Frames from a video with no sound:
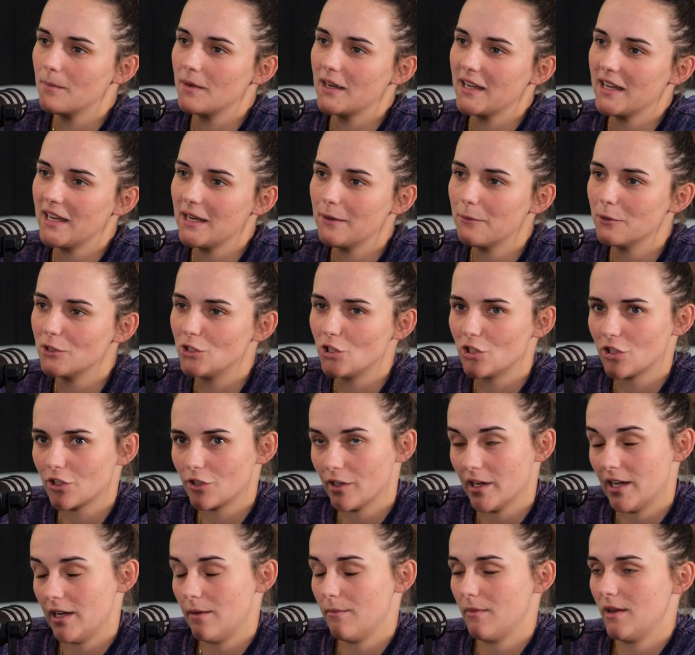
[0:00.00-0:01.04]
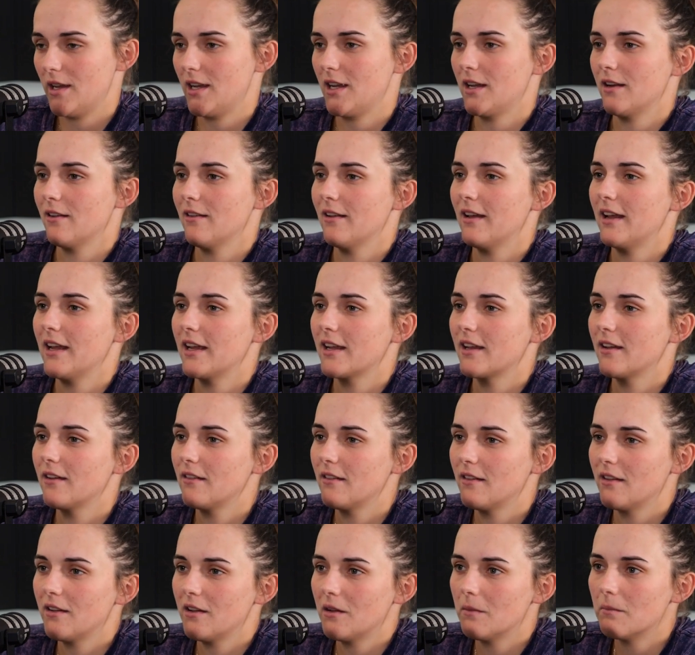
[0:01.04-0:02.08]
my head was screaming, like
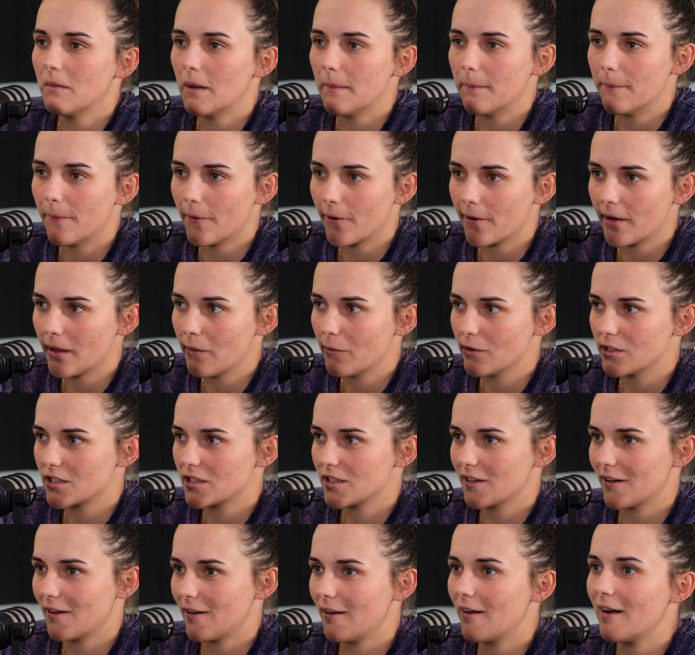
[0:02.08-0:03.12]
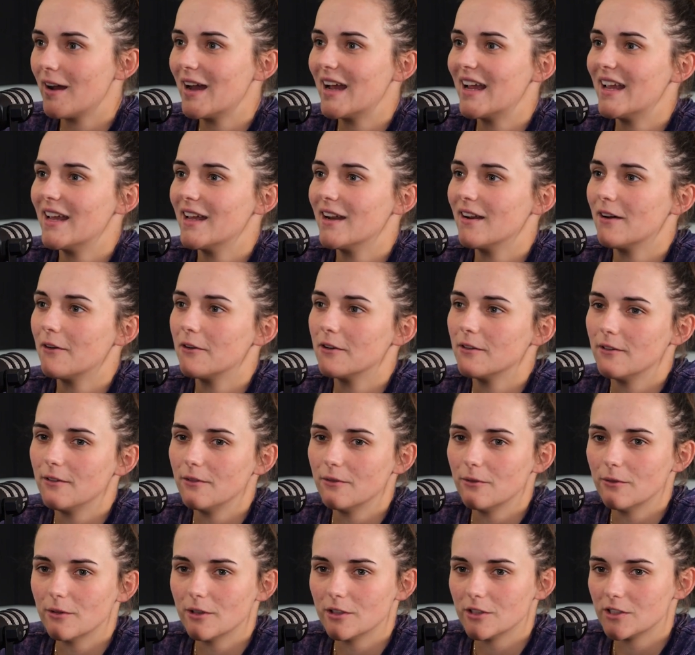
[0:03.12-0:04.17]
my body was tired. I
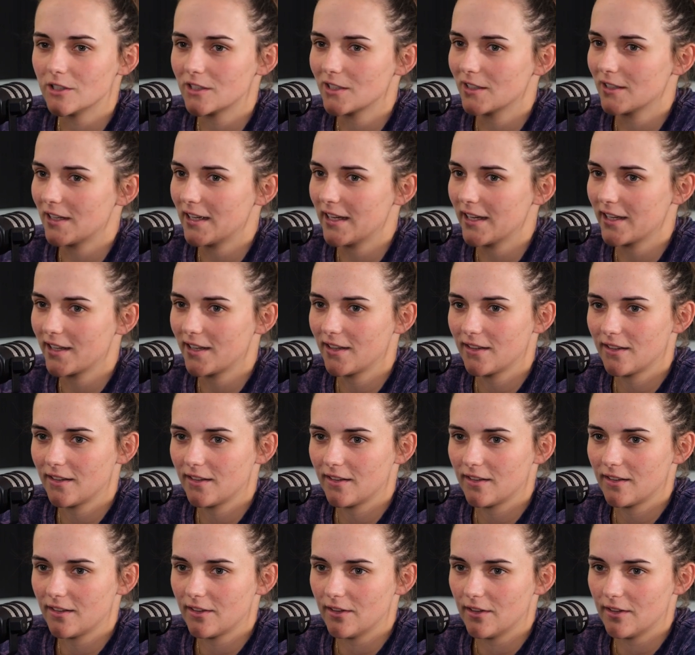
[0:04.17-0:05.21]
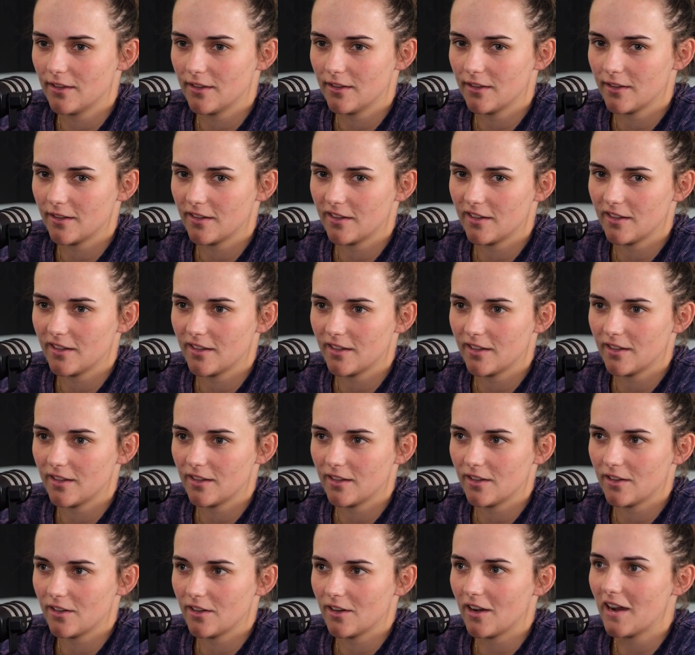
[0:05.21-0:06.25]
was like,
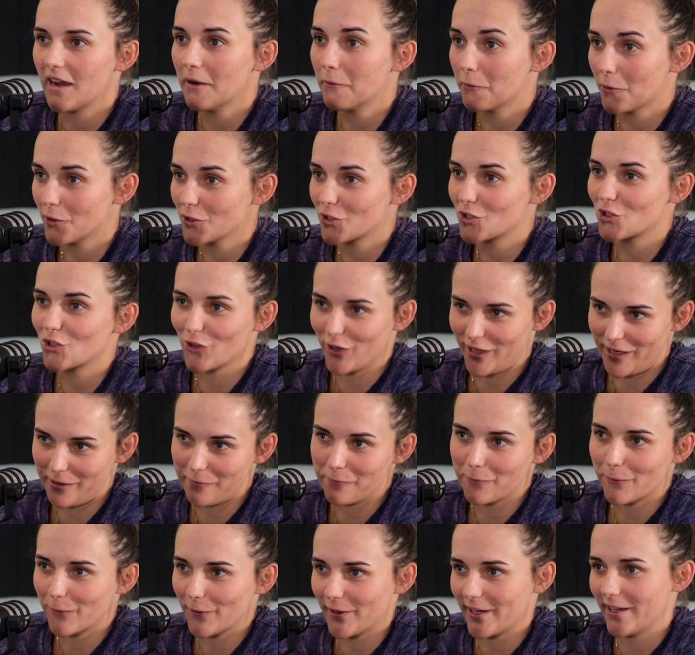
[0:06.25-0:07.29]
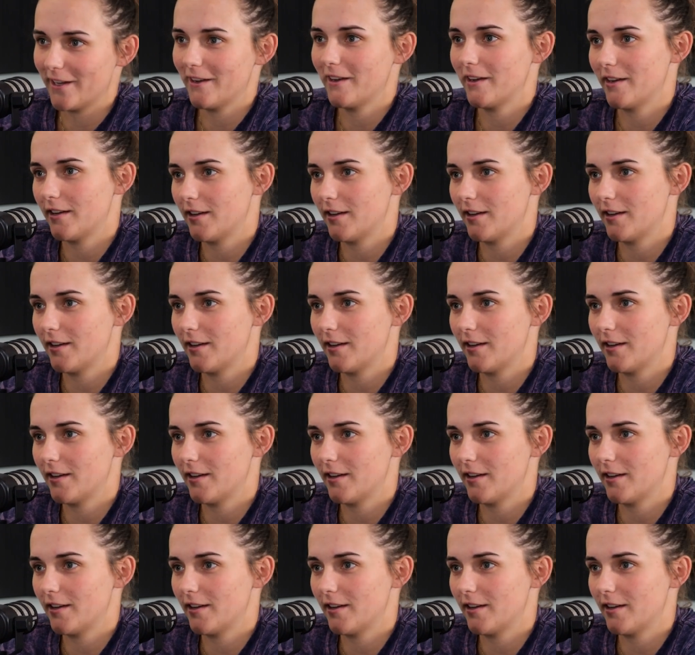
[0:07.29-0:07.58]
I was treading water,